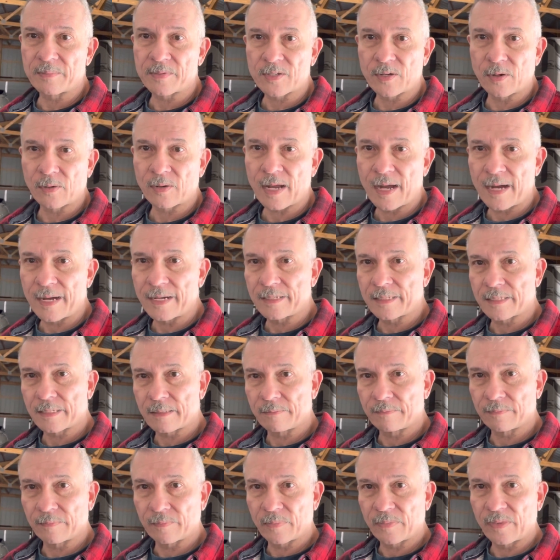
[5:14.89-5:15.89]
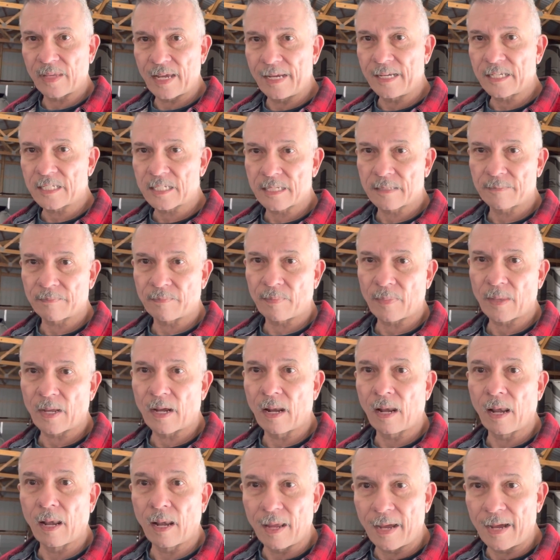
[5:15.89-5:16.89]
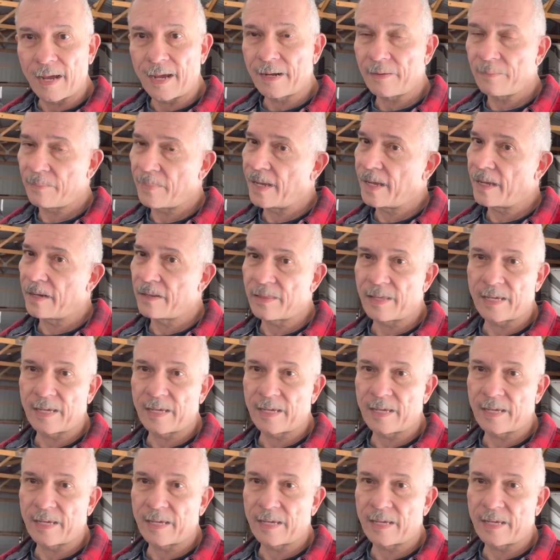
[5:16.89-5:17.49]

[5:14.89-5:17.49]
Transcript: So guys, thanks a lot, man.